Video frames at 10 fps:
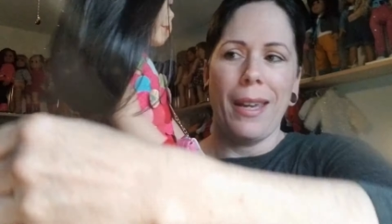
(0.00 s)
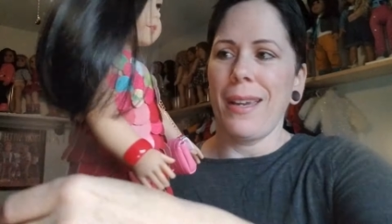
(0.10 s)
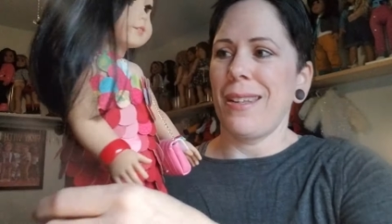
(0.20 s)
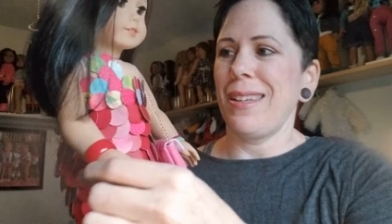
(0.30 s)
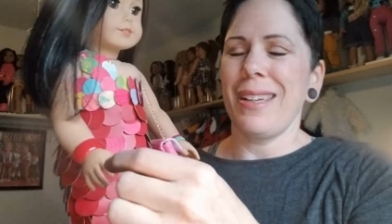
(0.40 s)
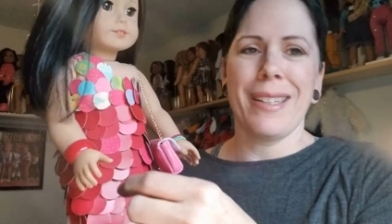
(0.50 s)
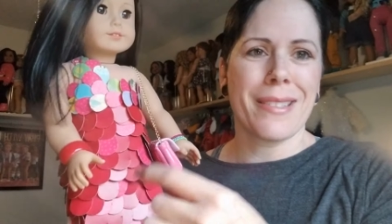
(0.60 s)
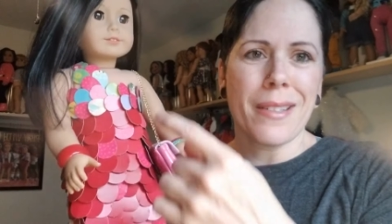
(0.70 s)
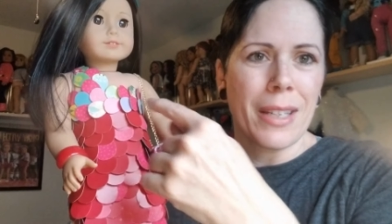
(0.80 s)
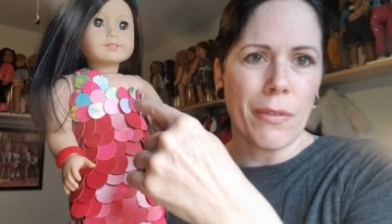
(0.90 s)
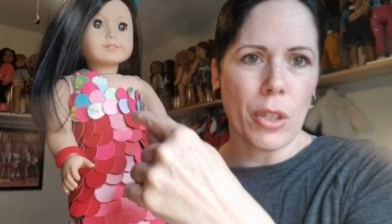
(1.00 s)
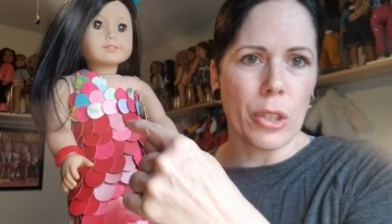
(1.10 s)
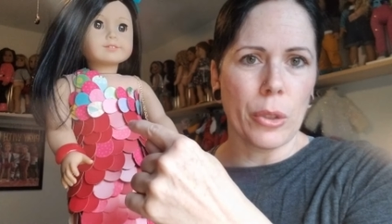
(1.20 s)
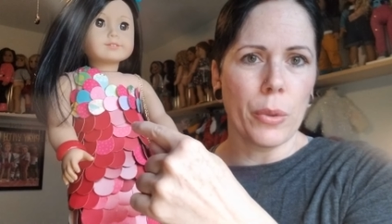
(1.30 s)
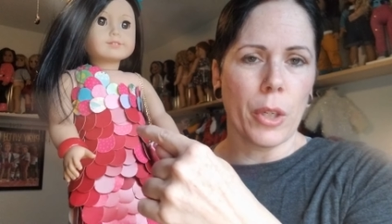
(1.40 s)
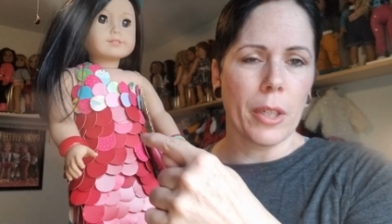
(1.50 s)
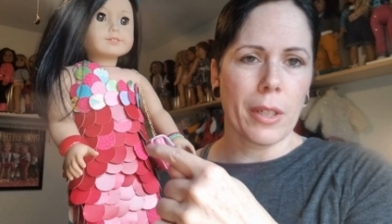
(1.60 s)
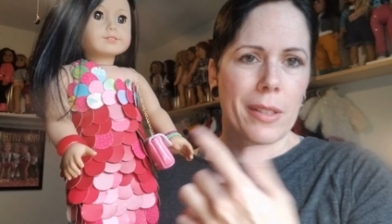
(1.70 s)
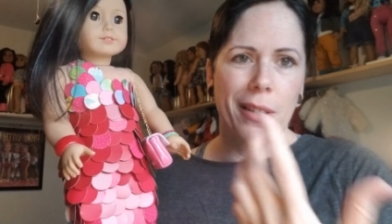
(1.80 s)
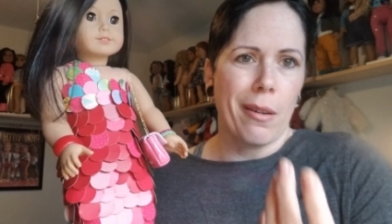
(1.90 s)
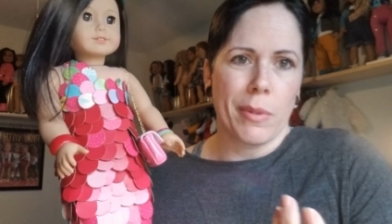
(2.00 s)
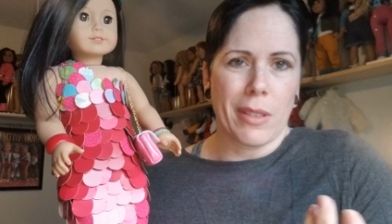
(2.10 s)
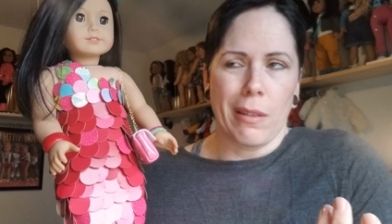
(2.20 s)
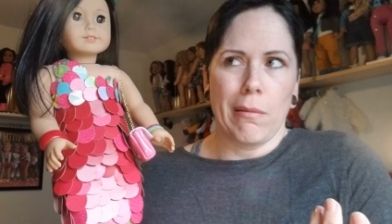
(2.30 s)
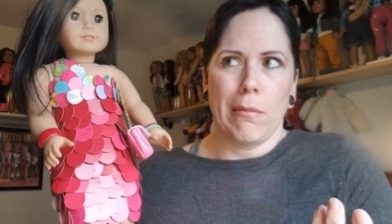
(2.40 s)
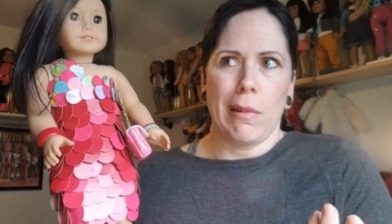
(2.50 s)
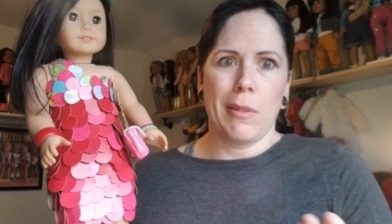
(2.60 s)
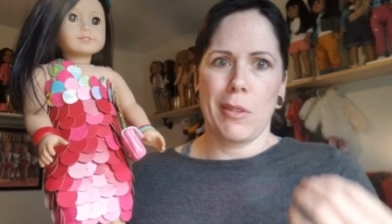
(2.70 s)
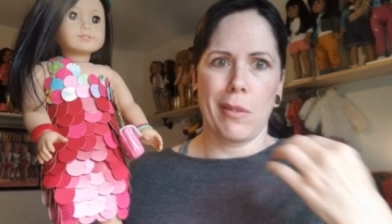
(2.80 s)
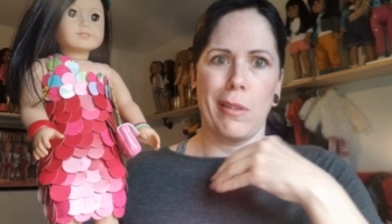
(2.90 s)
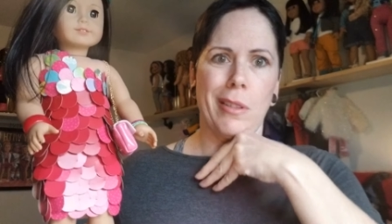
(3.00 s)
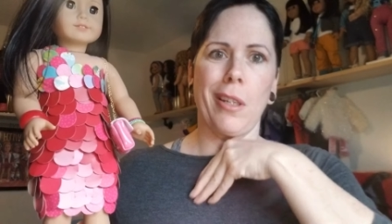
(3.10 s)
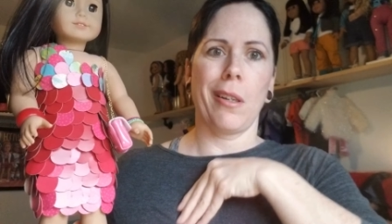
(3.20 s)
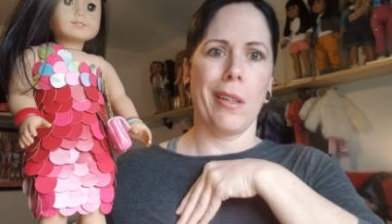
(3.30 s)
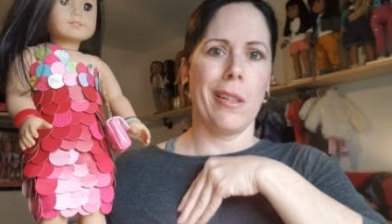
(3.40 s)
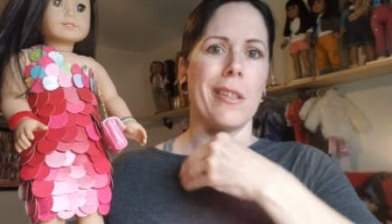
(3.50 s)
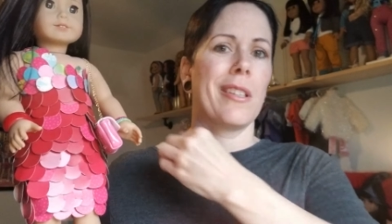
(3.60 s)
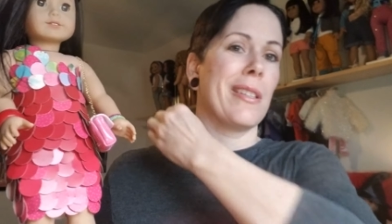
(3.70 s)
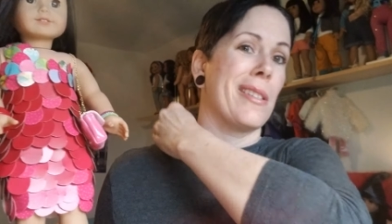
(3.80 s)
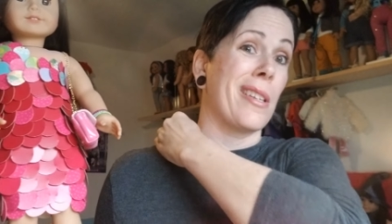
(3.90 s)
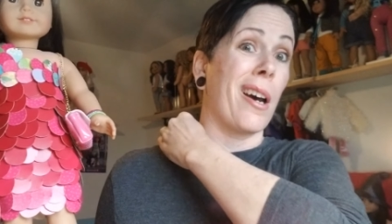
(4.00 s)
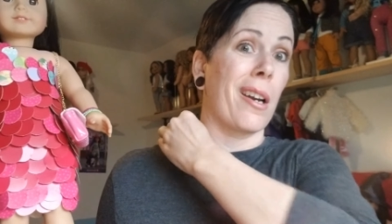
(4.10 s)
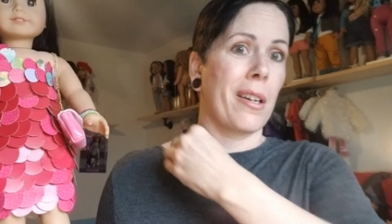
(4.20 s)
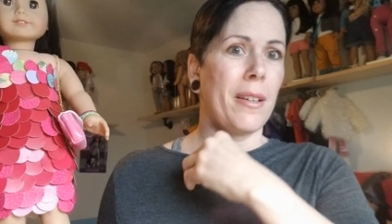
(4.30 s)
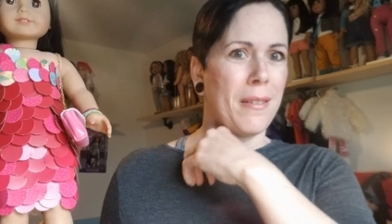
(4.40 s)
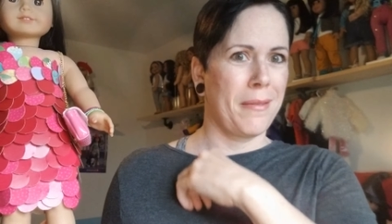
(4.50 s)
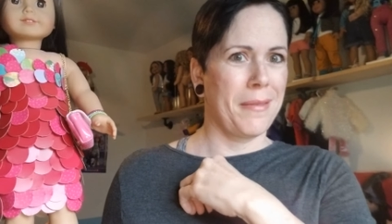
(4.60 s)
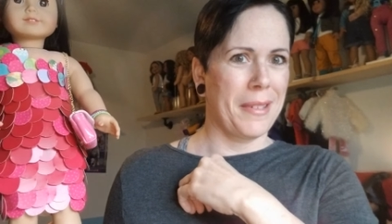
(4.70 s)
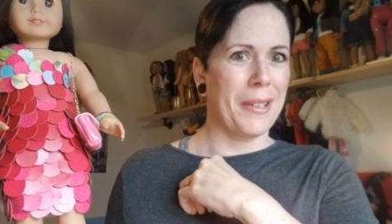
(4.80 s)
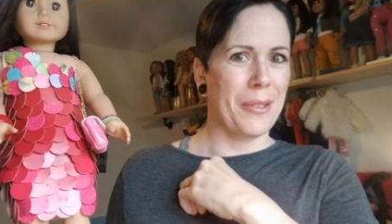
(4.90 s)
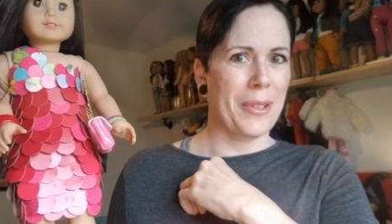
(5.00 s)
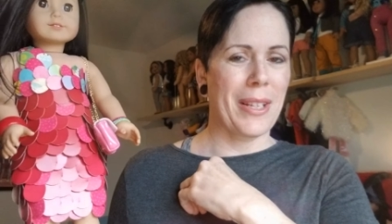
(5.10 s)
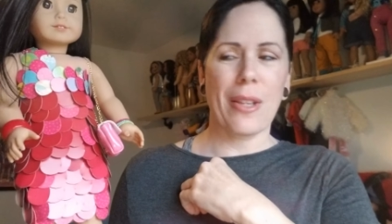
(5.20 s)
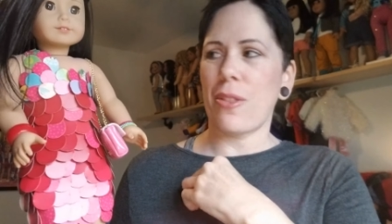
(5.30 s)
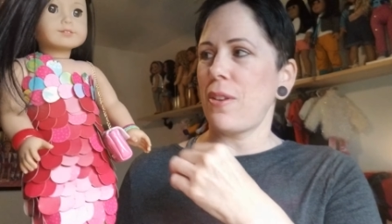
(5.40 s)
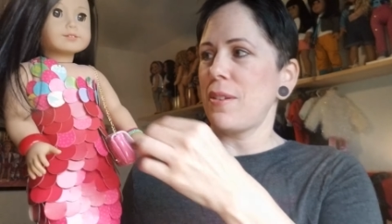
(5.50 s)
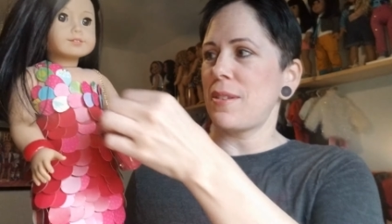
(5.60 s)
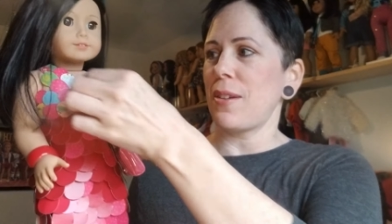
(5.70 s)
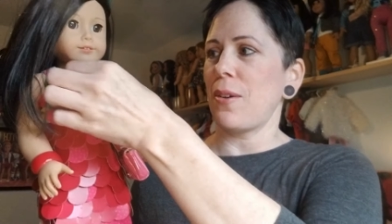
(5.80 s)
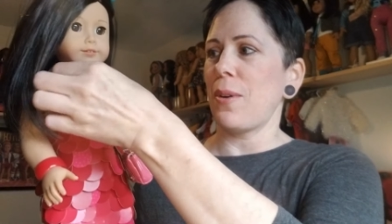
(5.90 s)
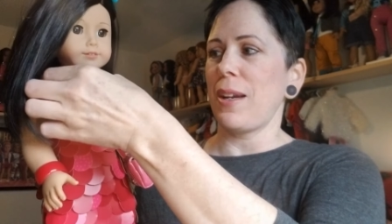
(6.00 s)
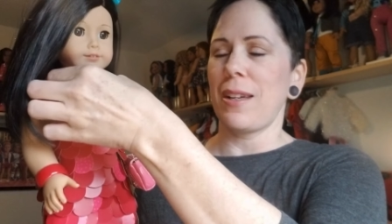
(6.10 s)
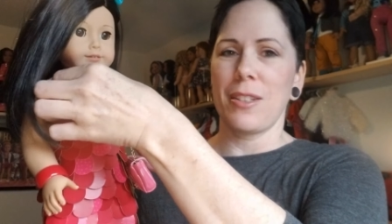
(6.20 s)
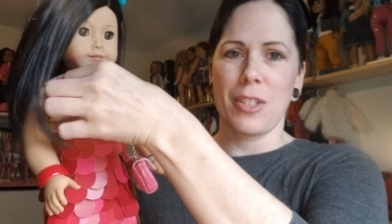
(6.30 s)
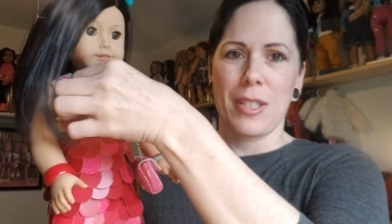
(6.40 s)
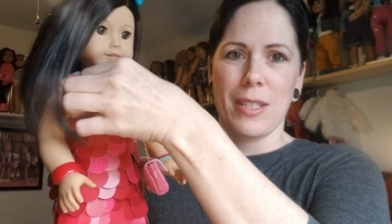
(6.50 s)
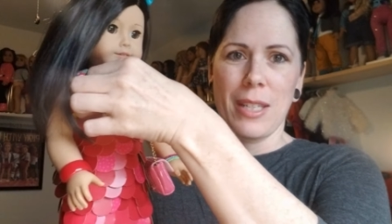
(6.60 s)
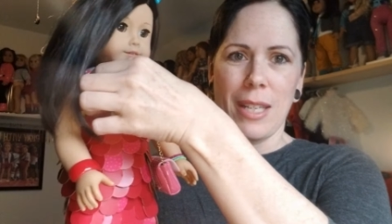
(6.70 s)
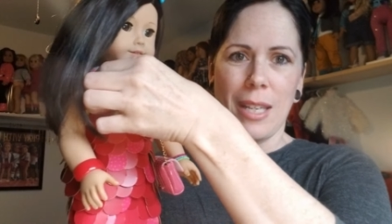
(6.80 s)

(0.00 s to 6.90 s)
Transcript: And it's not even glued on because I was like, I'm just going to tuck it into the sock underneath. So I can just